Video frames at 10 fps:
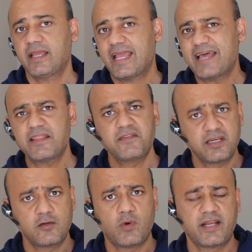And then the
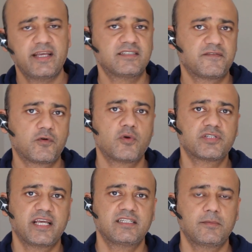other one is, of course,
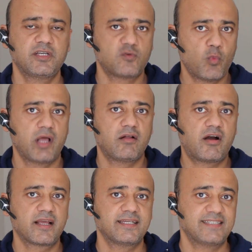AWS
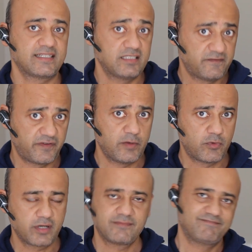Well-Architected
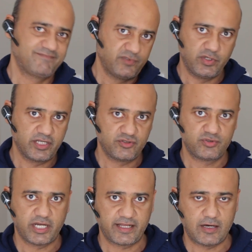Framework. You can
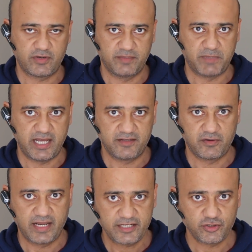check it out in my other
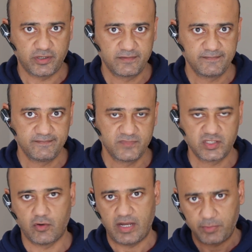lecture.
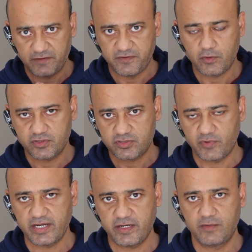So I'm going to focus
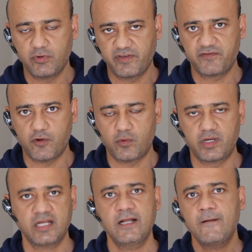right here moving
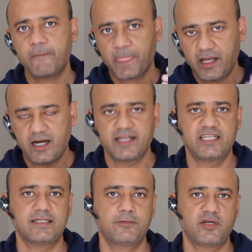forward on
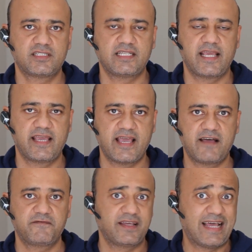AWS
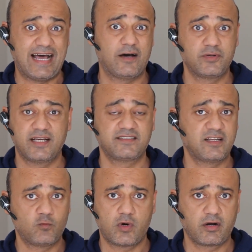CAF and how does
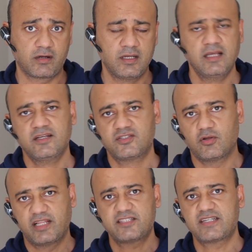it work. So
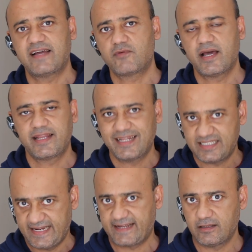let's dive right in and
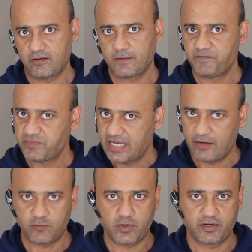take a look
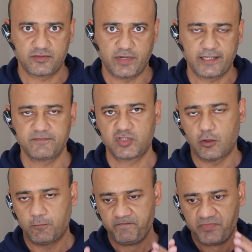how it works, right?
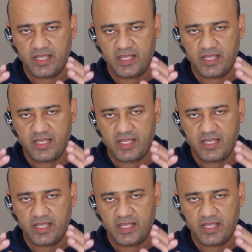So